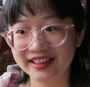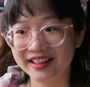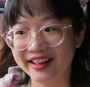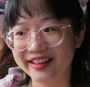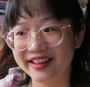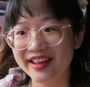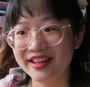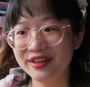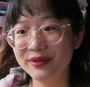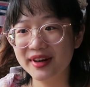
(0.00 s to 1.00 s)
Like,
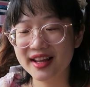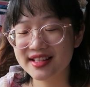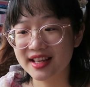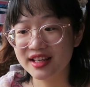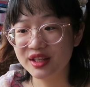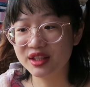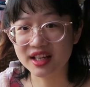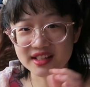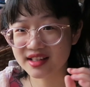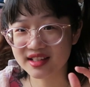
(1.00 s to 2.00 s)
you realize that he
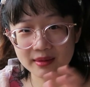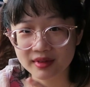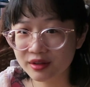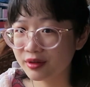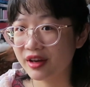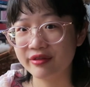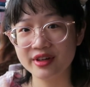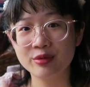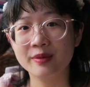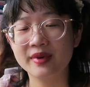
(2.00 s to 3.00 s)
does the same thing to every
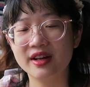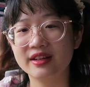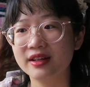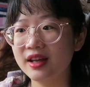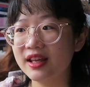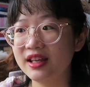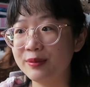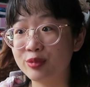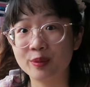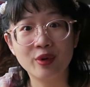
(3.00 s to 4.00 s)
woman. He
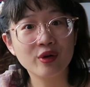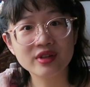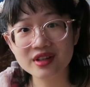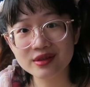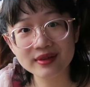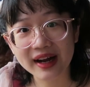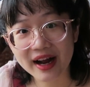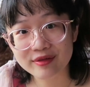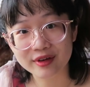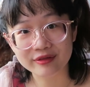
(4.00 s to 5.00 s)
proposes to
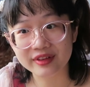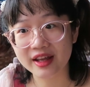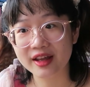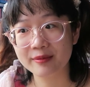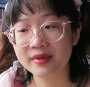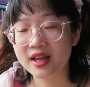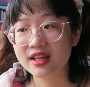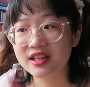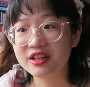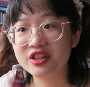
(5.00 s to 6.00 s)
half of them,
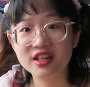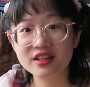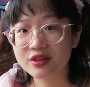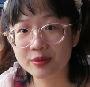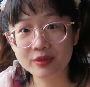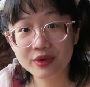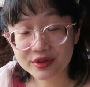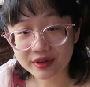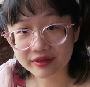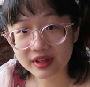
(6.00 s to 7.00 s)
he cheats on
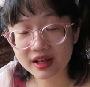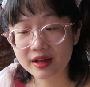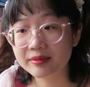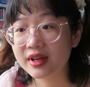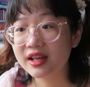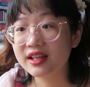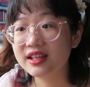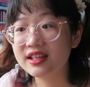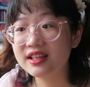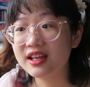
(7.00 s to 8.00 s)
most of them,
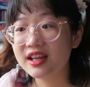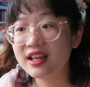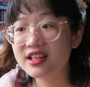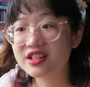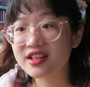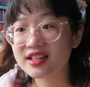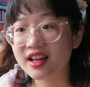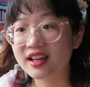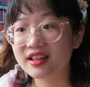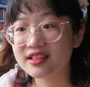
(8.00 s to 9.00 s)
he's just
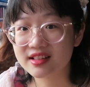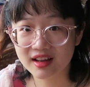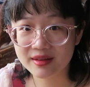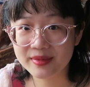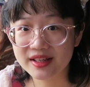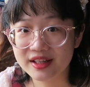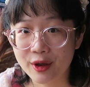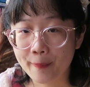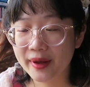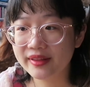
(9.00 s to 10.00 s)
like slimy.
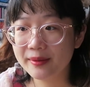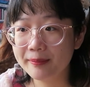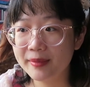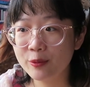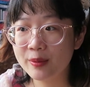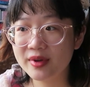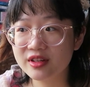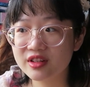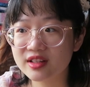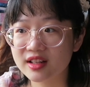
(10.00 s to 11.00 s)
But then
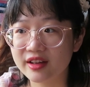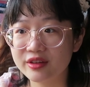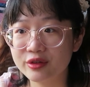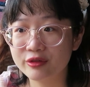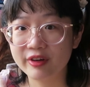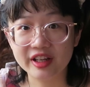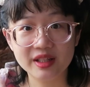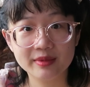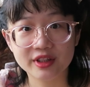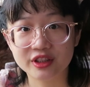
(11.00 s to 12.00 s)
women just like, you know, find
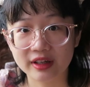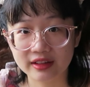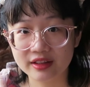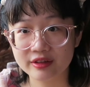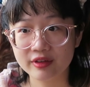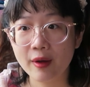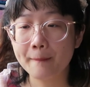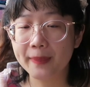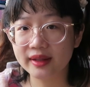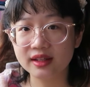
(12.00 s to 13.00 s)
him attractive,
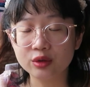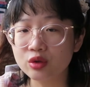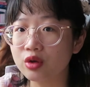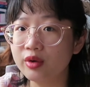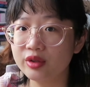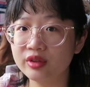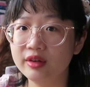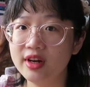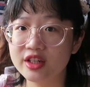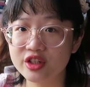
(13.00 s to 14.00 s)
but they don't go into the
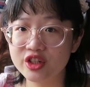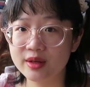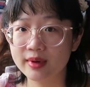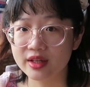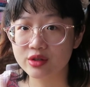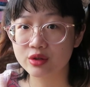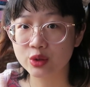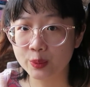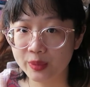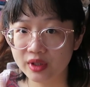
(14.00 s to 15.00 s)
relationship like
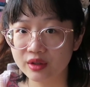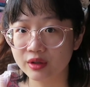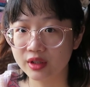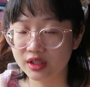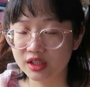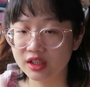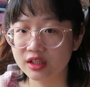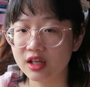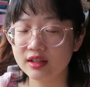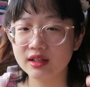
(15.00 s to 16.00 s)
stupid or anything.
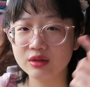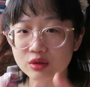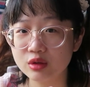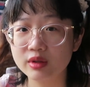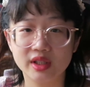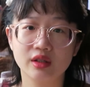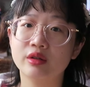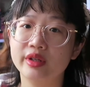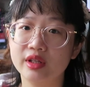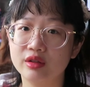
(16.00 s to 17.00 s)
They know what they're
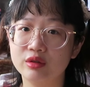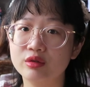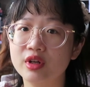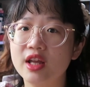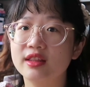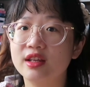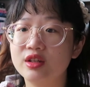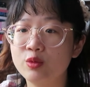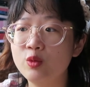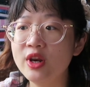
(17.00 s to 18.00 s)
going into. They
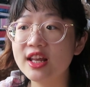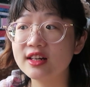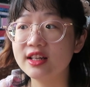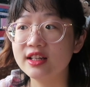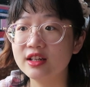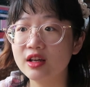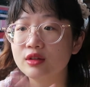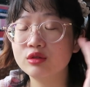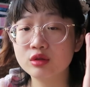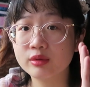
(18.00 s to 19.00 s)
willingly,
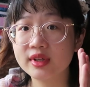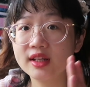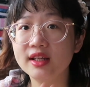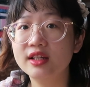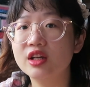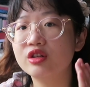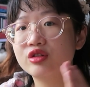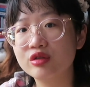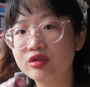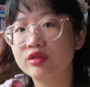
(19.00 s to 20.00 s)
knowingly
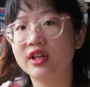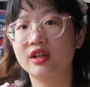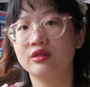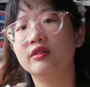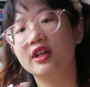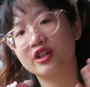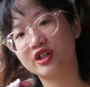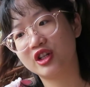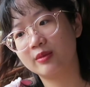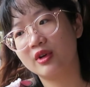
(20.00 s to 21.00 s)
choose to get into a
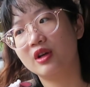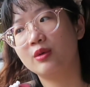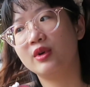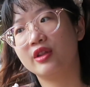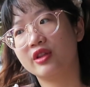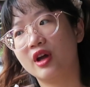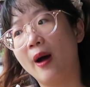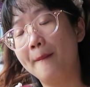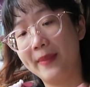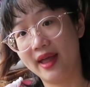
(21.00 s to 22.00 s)
relationship with
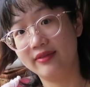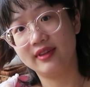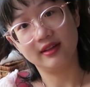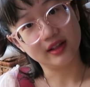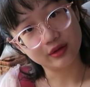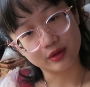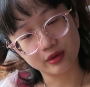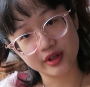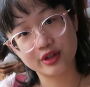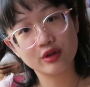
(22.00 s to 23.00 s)
a man that they
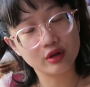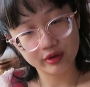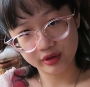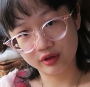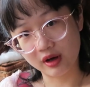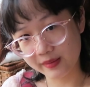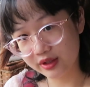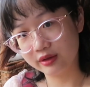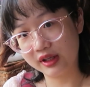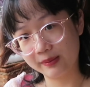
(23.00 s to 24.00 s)
know is not going to
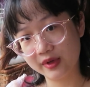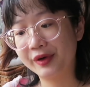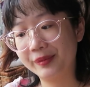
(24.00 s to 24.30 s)
commit to them.